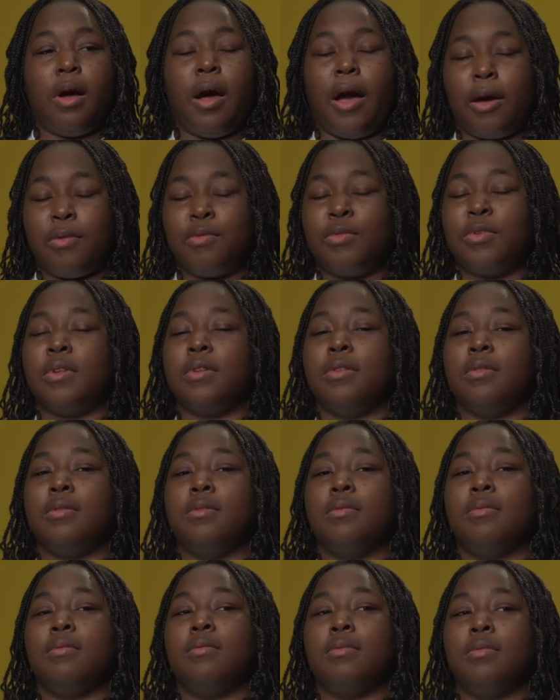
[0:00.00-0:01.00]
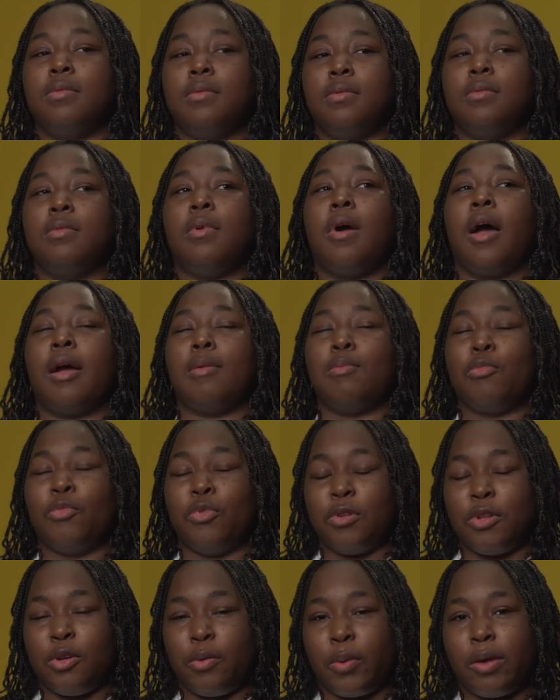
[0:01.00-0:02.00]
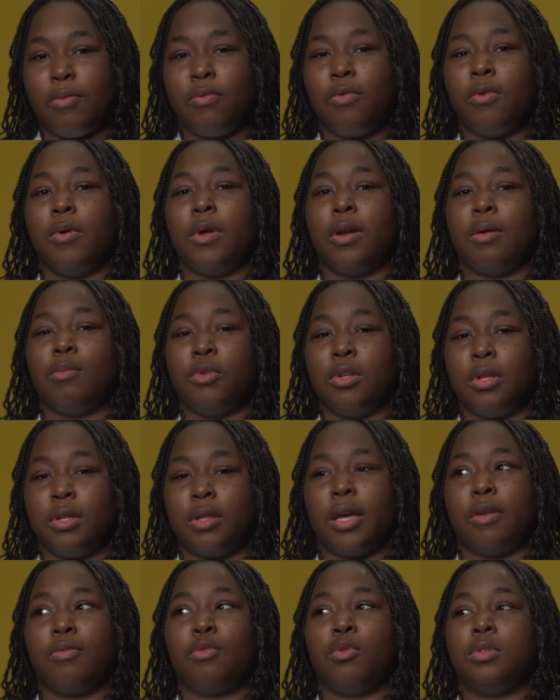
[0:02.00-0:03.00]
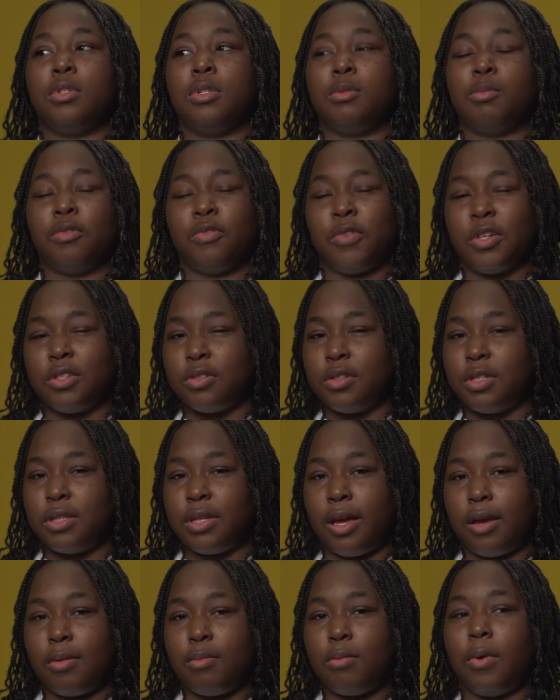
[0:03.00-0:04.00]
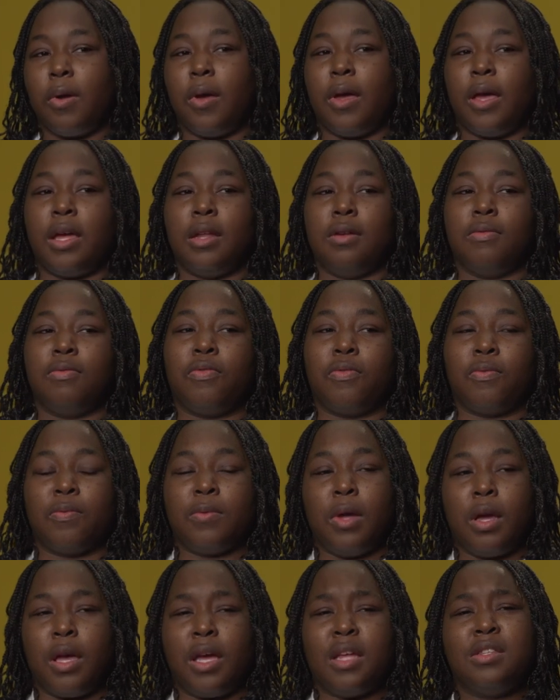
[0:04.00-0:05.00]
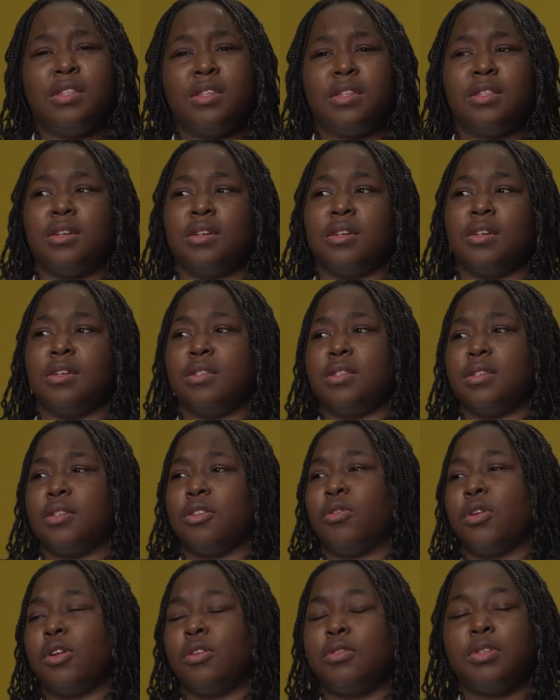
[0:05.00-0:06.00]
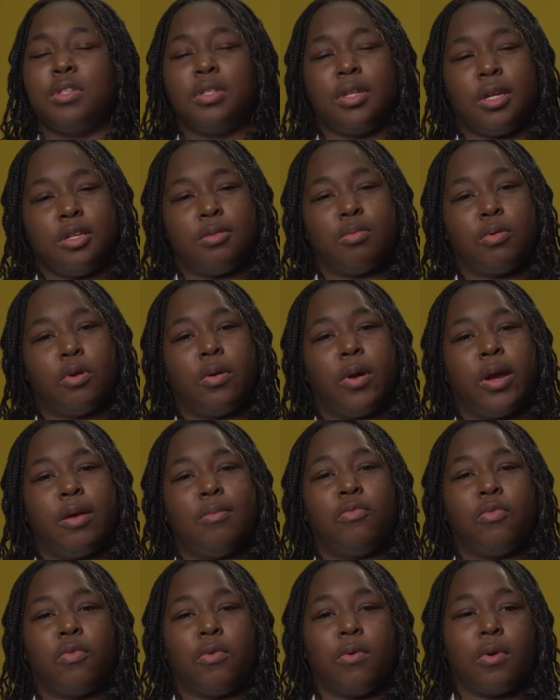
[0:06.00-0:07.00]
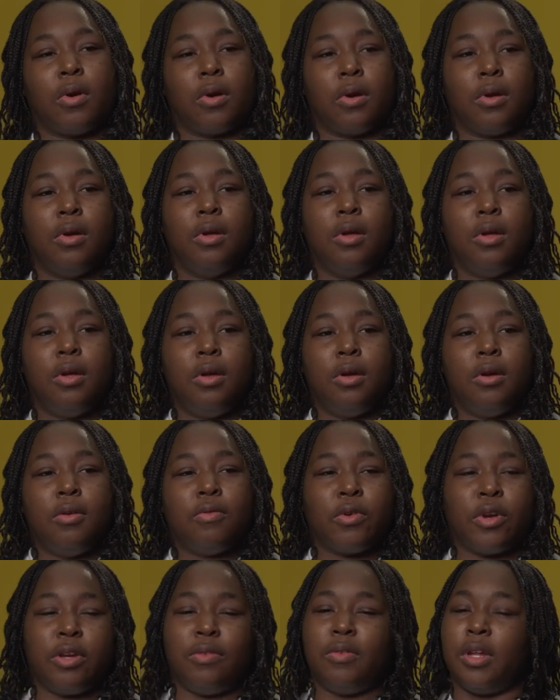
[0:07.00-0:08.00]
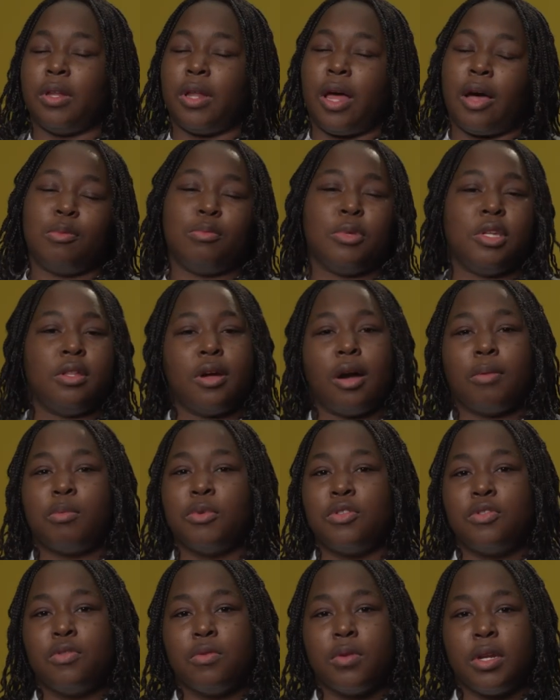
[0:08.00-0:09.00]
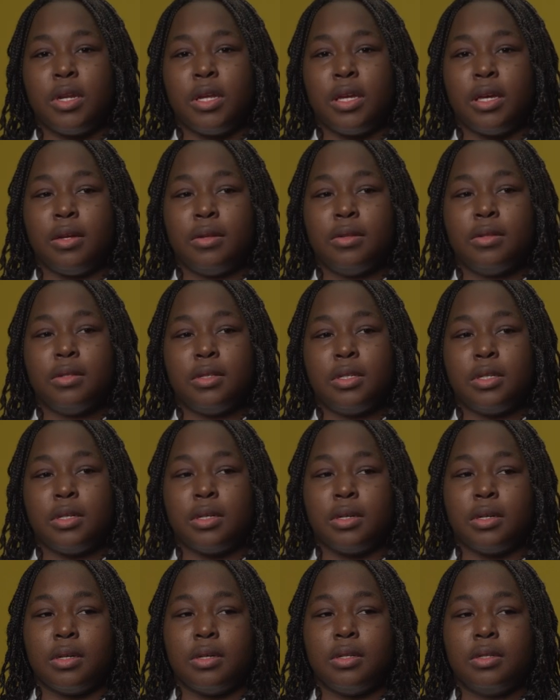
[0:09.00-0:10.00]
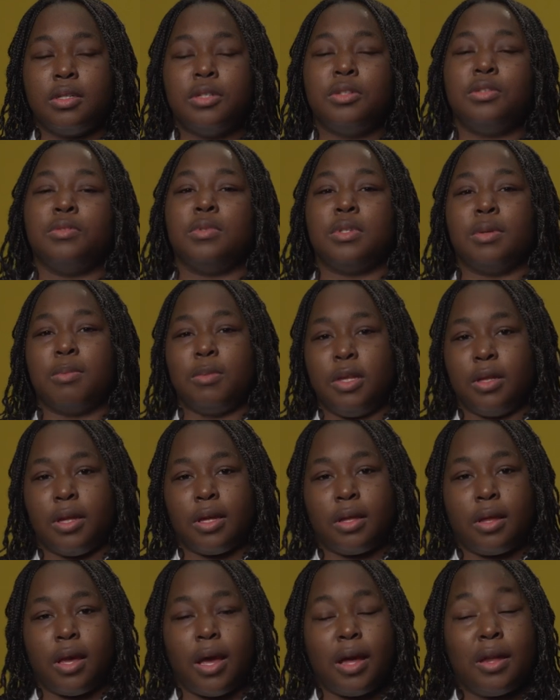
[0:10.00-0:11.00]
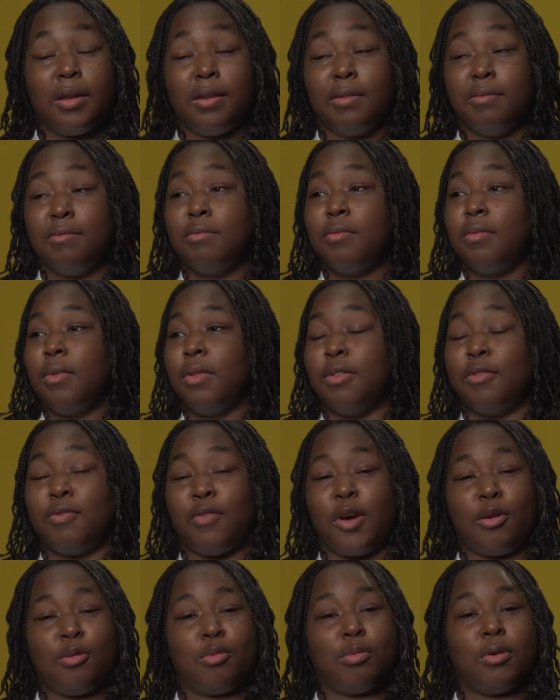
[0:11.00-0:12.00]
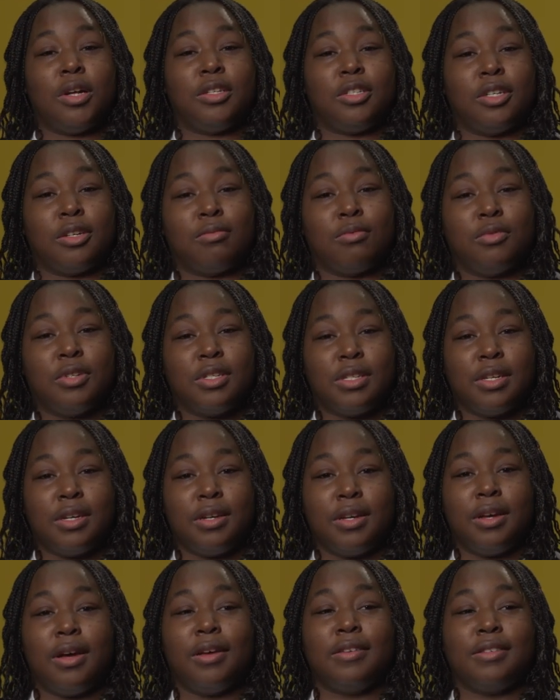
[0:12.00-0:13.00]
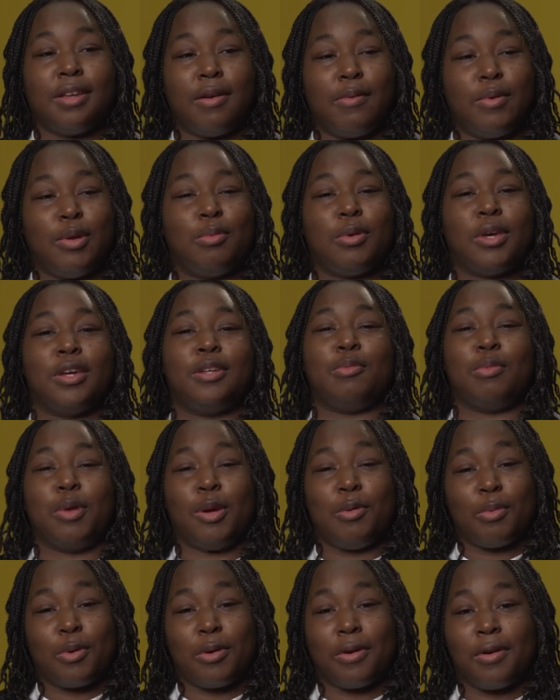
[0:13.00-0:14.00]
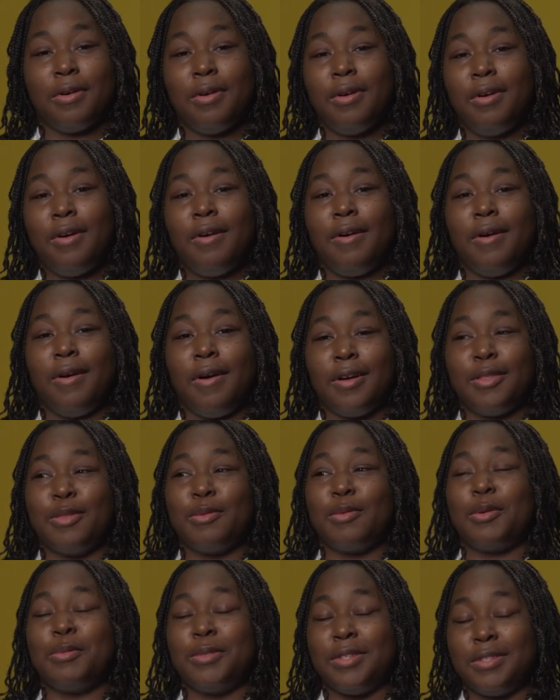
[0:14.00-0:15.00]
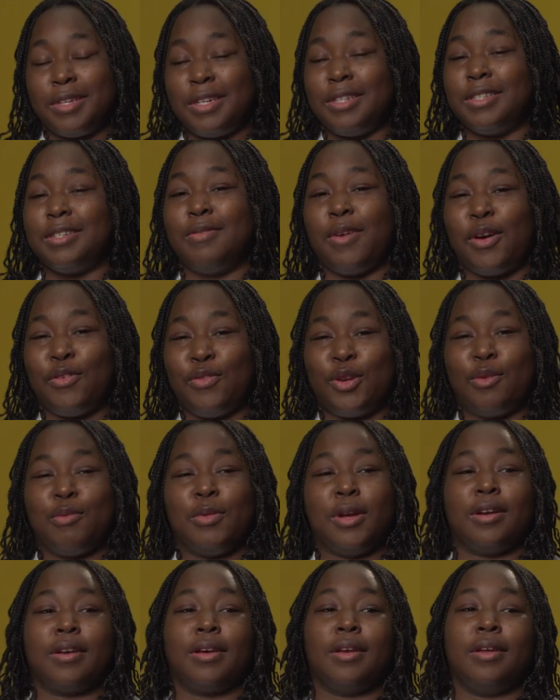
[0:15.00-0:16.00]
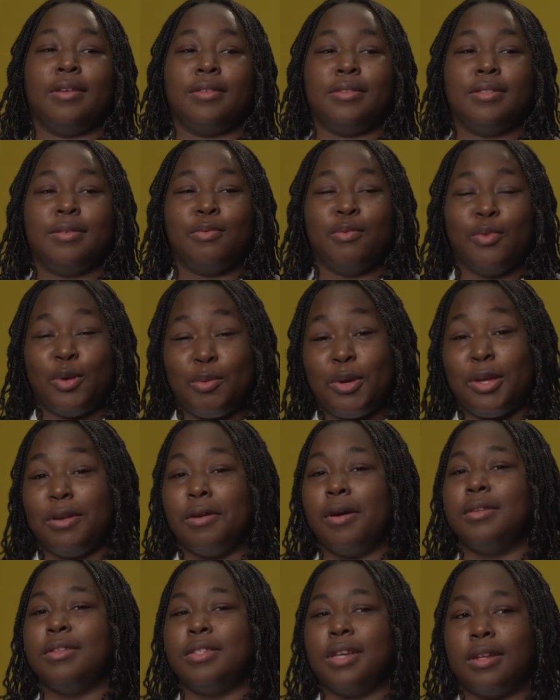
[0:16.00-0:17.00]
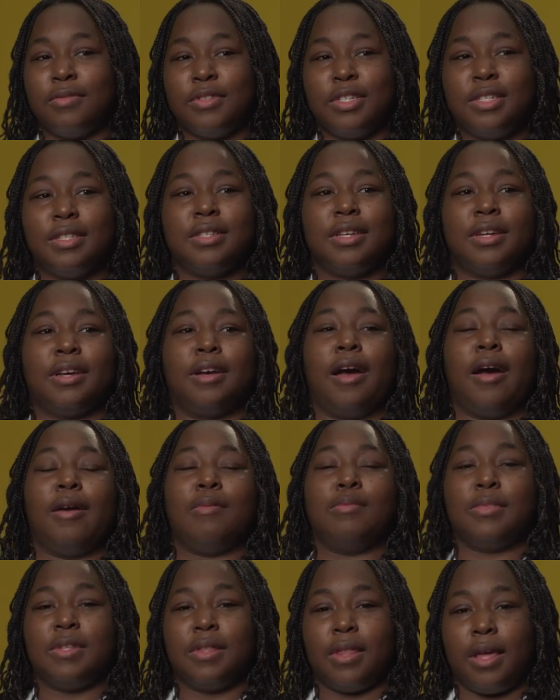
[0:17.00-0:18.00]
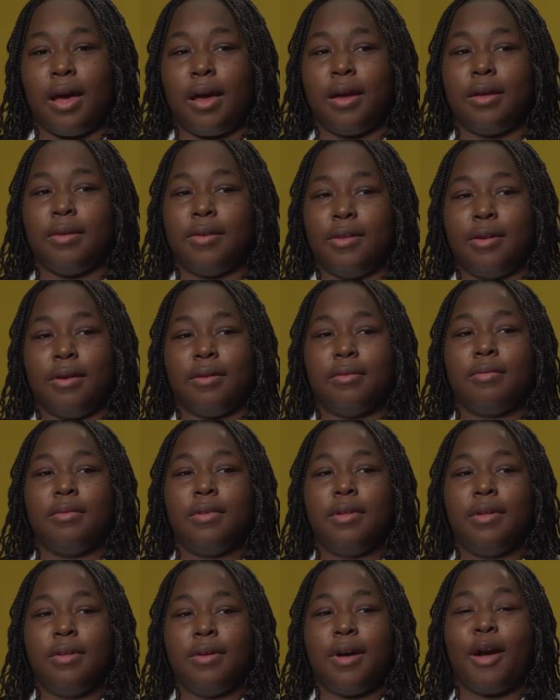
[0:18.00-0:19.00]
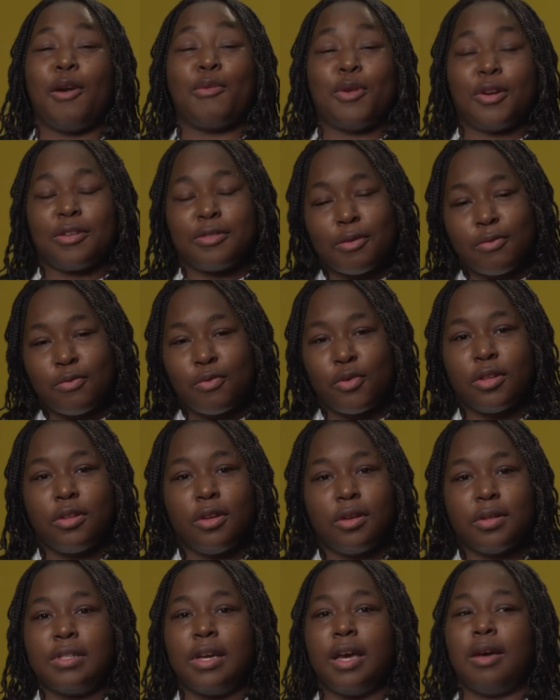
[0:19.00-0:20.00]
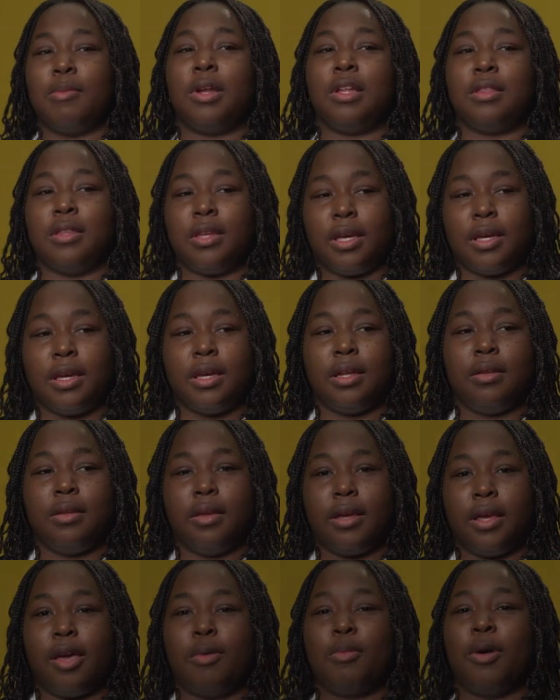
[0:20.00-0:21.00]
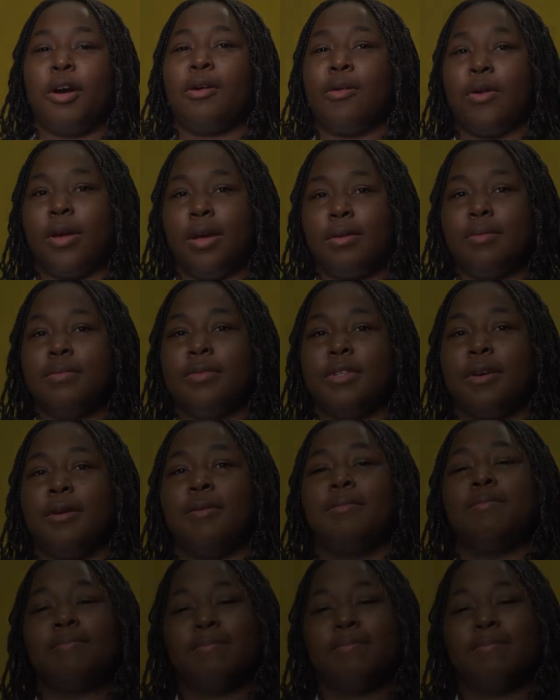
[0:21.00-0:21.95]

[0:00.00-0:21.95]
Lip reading: I'm really grateful and I'm really thankful to Professor Stamp and to the critical studies program for even allowing me the opportunity to do something like that. And the final project was a 70-page paper on the representation of African American women on television sitcoms that I worked on for a long time, and I think it came out great. So.